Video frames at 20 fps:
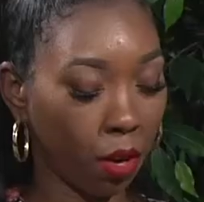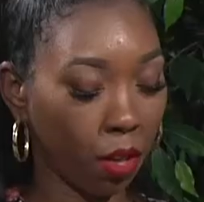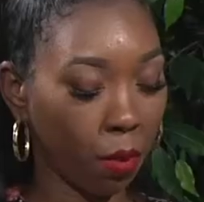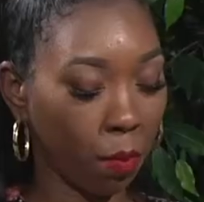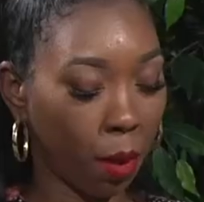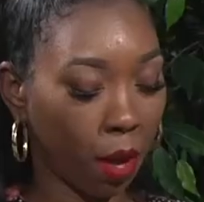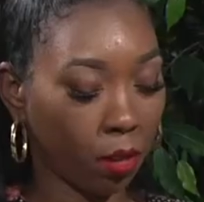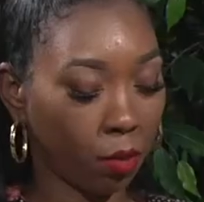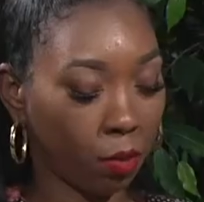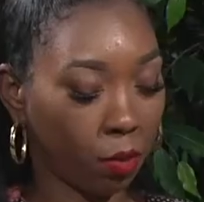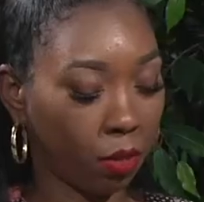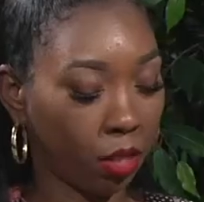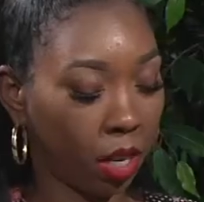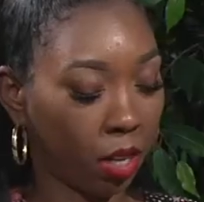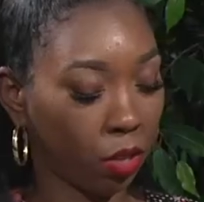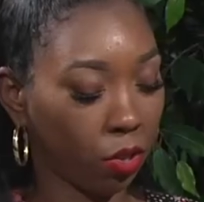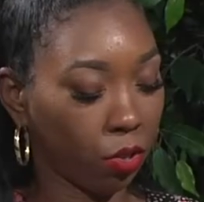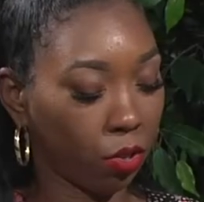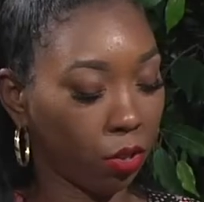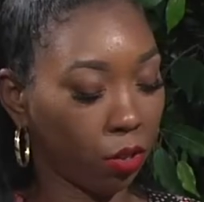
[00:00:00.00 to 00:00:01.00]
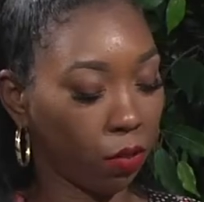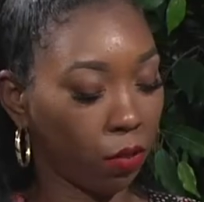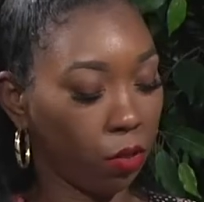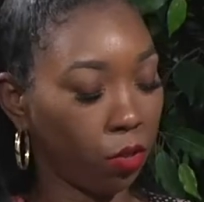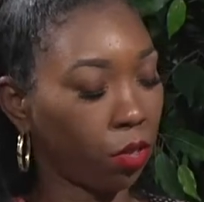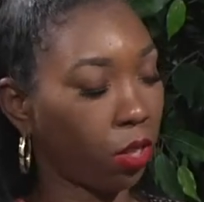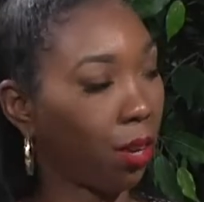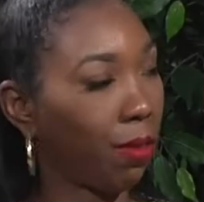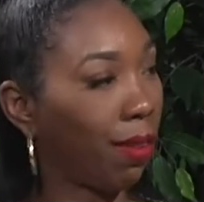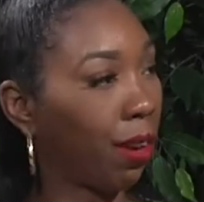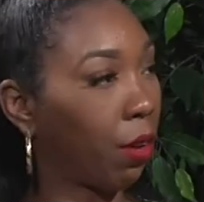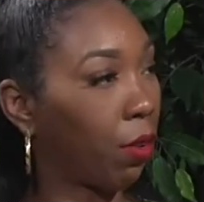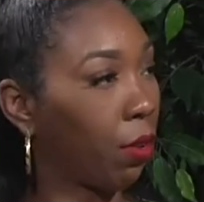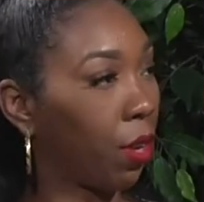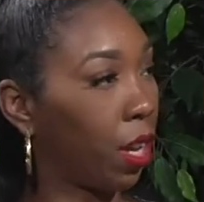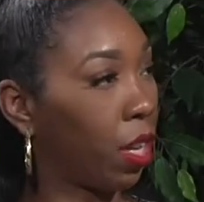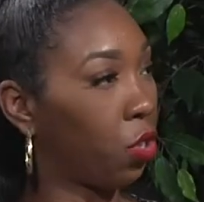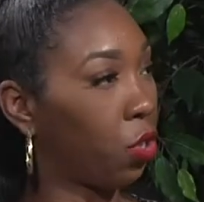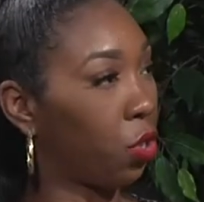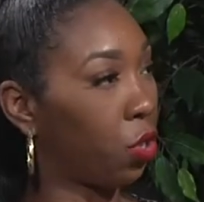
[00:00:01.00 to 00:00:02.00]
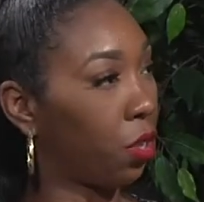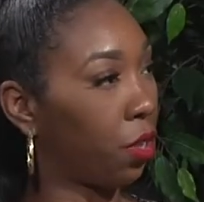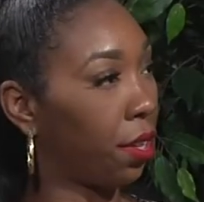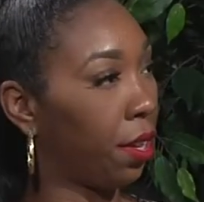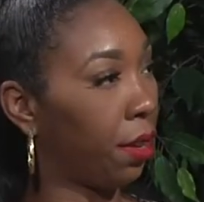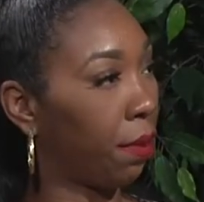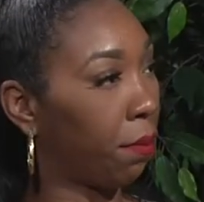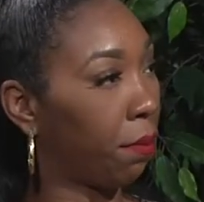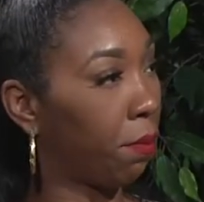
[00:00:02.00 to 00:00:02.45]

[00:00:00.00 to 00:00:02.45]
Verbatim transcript: are the possible dangers of using it recreationally?